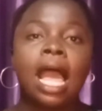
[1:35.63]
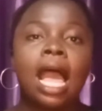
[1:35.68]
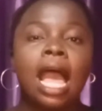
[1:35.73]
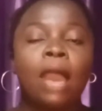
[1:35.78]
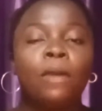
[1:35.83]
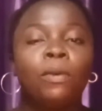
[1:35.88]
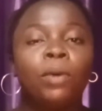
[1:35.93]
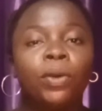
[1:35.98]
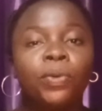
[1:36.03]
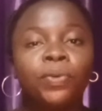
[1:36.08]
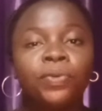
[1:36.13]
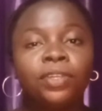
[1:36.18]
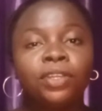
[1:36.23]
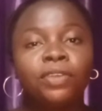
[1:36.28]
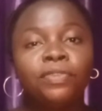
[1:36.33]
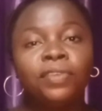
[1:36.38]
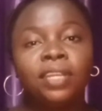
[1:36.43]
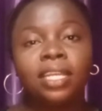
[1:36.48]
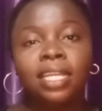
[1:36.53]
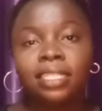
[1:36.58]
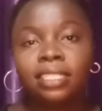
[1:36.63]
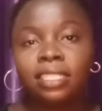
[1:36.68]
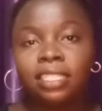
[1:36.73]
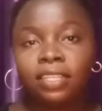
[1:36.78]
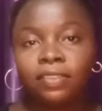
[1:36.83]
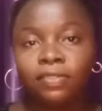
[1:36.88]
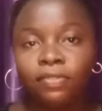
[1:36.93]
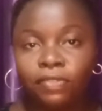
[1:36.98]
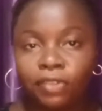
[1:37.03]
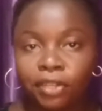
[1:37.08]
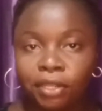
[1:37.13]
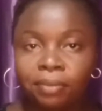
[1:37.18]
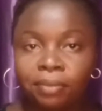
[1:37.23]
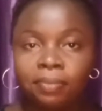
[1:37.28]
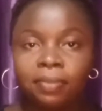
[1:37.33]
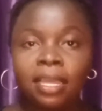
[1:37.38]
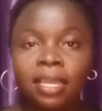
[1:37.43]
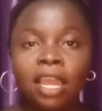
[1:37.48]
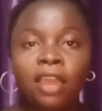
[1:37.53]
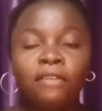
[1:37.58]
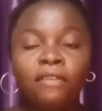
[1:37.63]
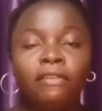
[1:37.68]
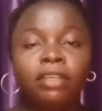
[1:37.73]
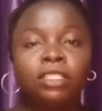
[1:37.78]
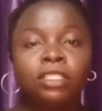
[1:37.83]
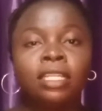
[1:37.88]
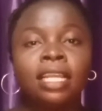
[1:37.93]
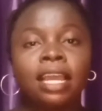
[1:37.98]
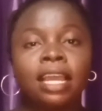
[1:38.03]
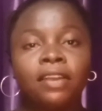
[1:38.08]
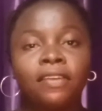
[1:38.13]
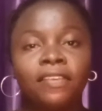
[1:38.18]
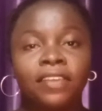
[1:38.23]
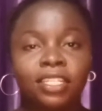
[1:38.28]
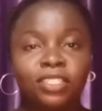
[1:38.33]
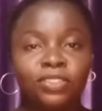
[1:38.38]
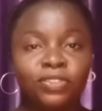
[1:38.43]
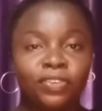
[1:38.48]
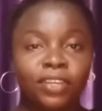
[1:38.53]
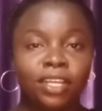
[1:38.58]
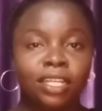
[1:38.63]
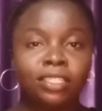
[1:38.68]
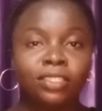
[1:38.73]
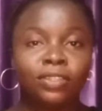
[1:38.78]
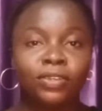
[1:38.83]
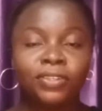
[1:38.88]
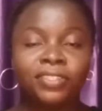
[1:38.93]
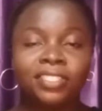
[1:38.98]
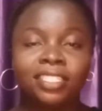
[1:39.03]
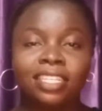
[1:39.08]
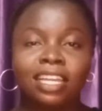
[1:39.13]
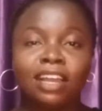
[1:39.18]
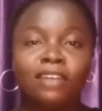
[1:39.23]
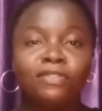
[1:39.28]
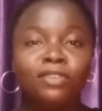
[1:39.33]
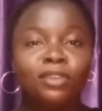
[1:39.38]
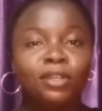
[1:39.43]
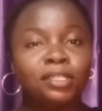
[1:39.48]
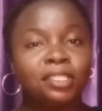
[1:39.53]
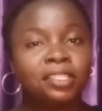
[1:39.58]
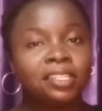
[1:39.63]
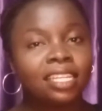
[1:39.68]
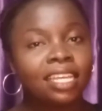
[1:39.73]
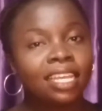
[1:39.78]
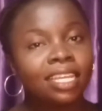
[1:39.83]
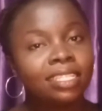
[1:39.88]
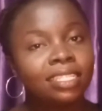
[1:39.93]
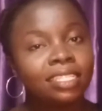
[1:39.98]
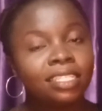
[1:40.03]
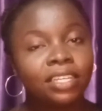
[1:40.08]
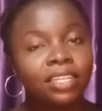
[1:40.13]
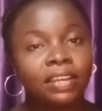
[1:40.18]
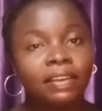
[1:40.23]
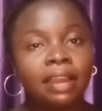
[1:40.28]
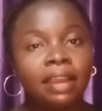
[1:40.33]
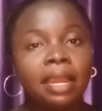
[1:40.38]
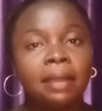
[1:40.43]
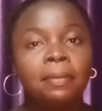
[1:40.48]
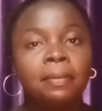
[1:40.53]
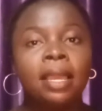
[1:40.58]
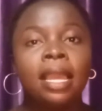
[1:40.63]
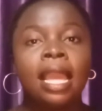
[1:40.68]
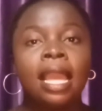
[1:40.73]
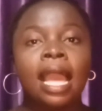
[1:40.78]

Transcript: i work with a real estate firm Resona Crash Realtors. You can follow us on Instagram.